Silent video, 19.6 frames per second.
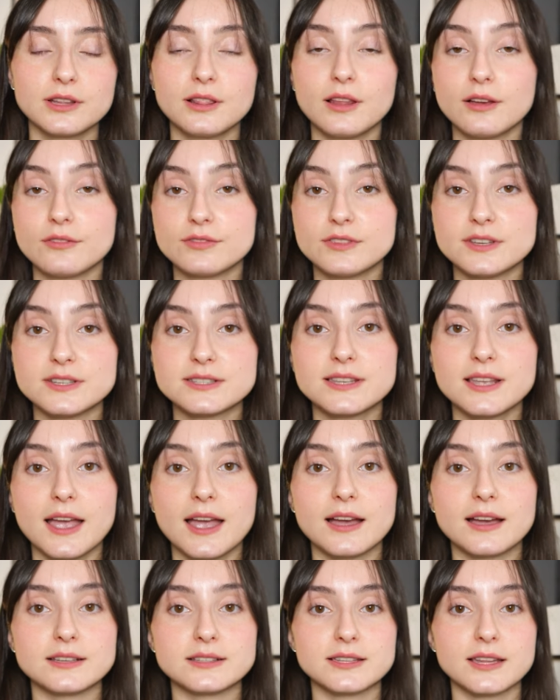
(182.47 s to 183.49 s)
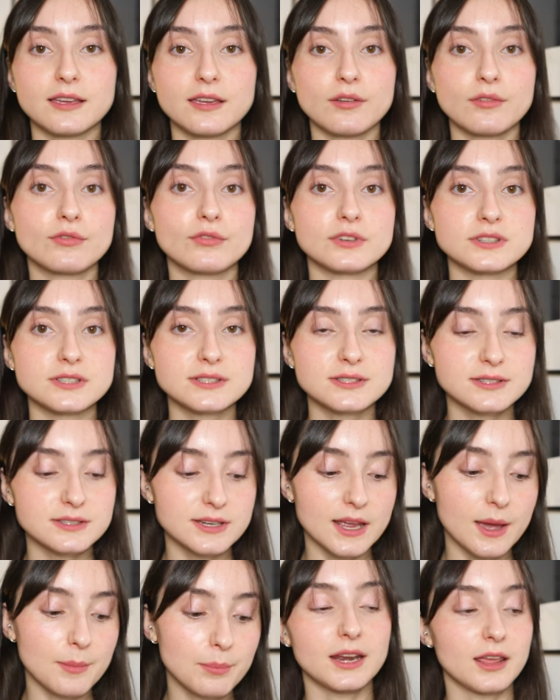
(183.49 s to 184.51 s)
love this as like a first
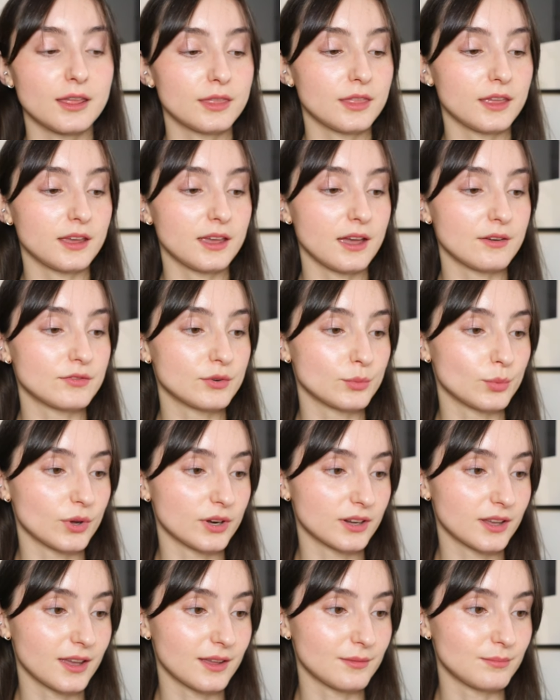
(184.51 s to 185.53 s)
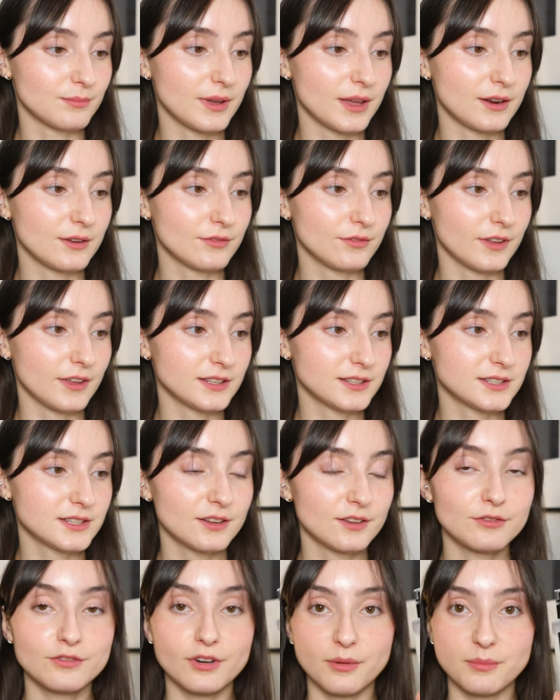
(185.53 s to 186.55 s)
step and I think everyone can benefit
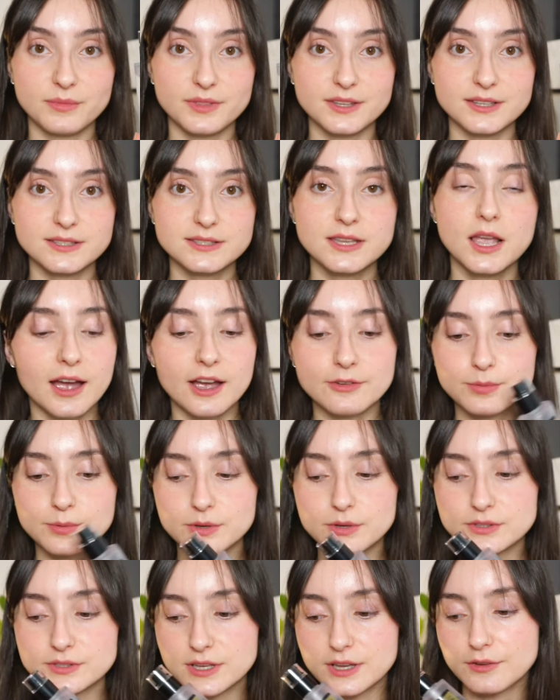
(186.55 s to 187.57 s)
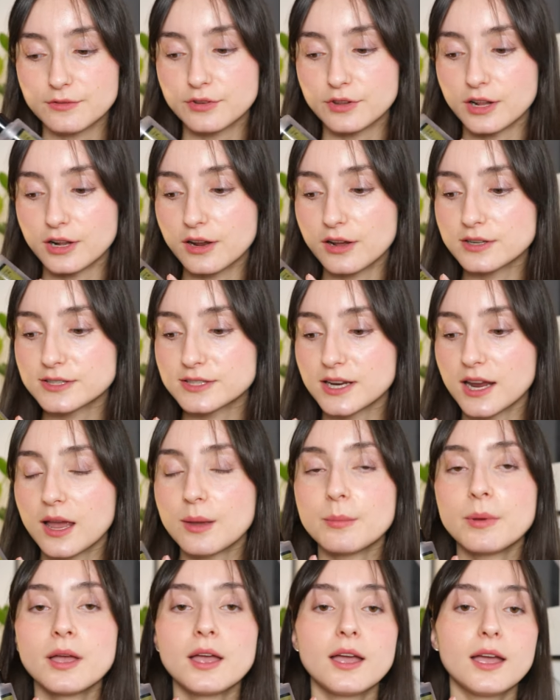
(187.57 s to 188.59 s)
from this. I've been using it for the longest
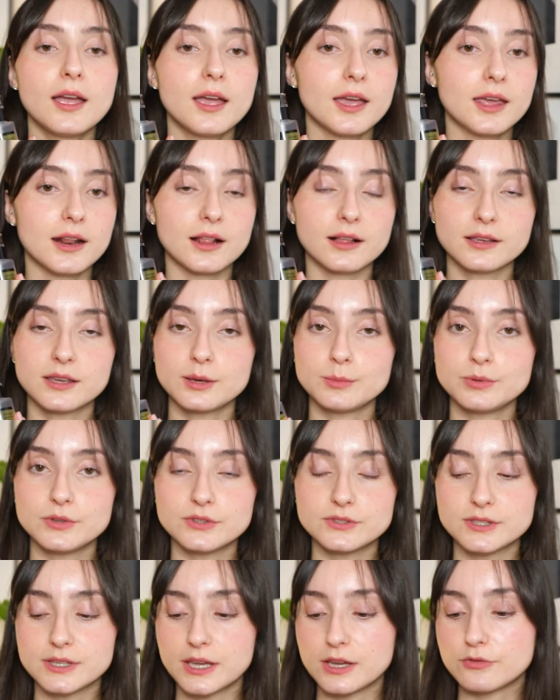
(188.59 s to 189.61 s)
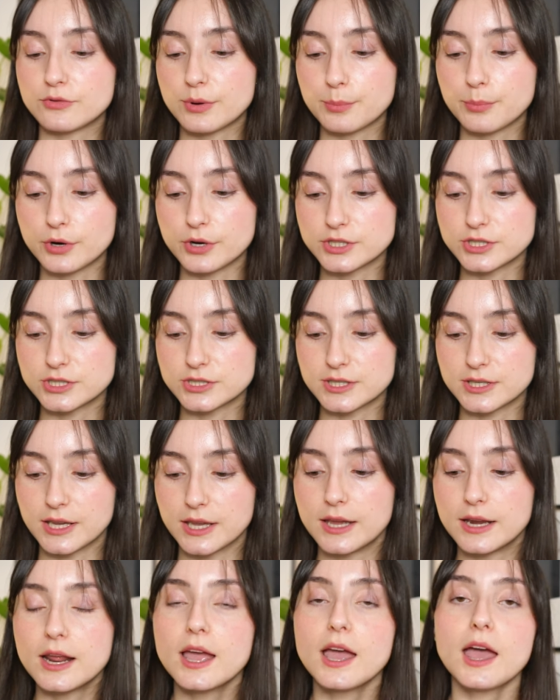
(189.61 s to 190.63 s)
time and I'll keep using it, repurchasing
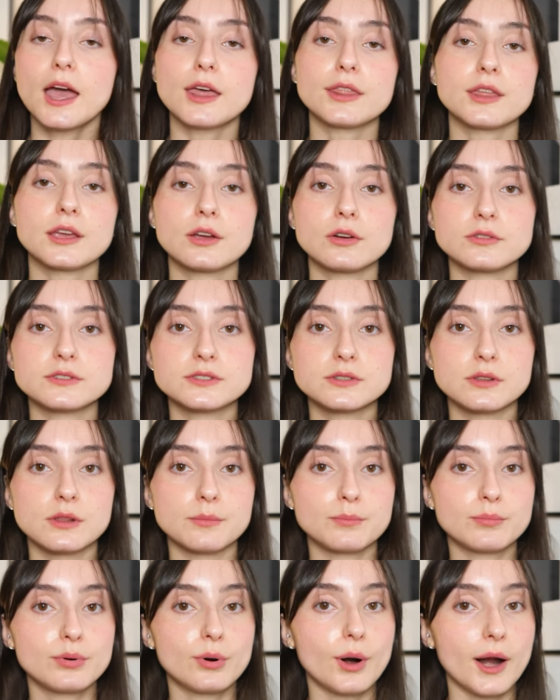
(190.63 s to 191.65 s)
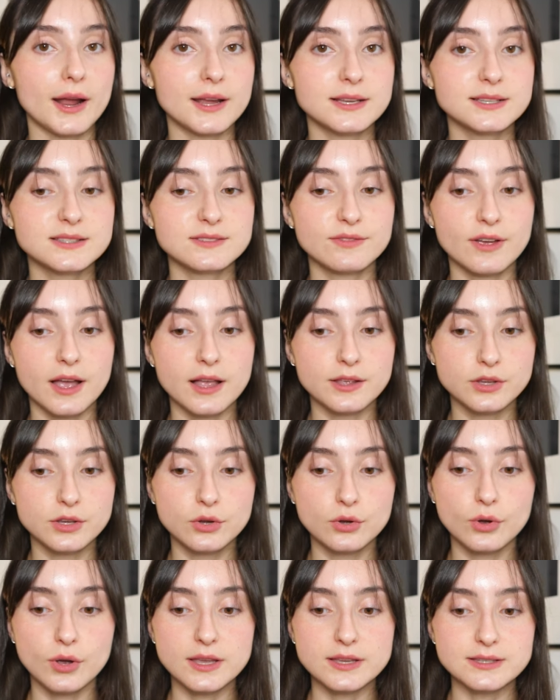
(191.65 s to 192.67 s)
it. I think also the price
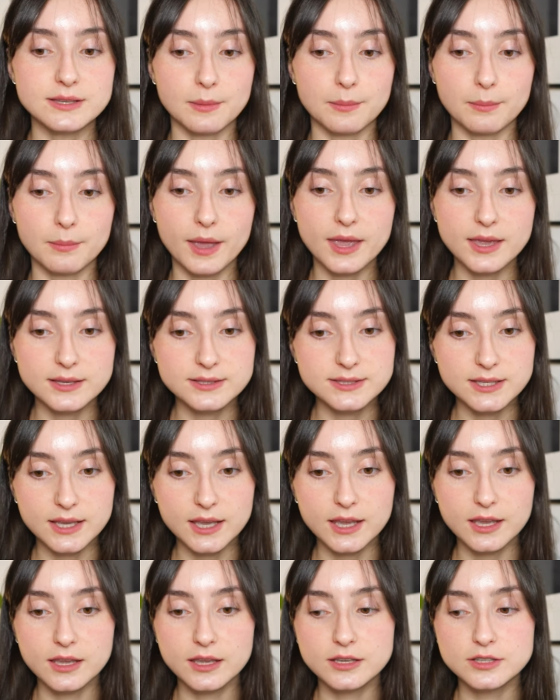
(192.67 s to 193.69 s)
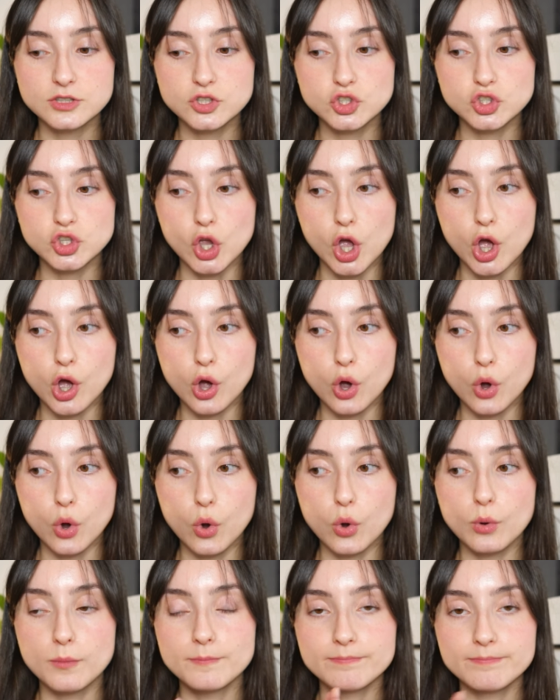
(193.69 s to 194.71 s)
value is amazing.
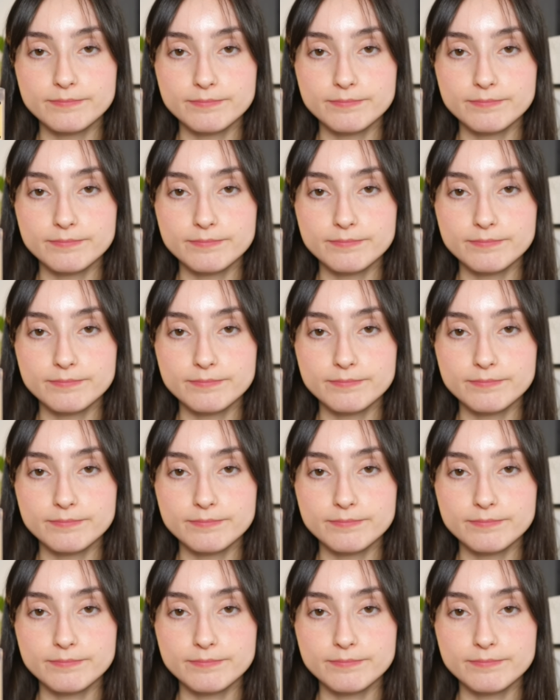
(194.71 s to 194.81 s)
So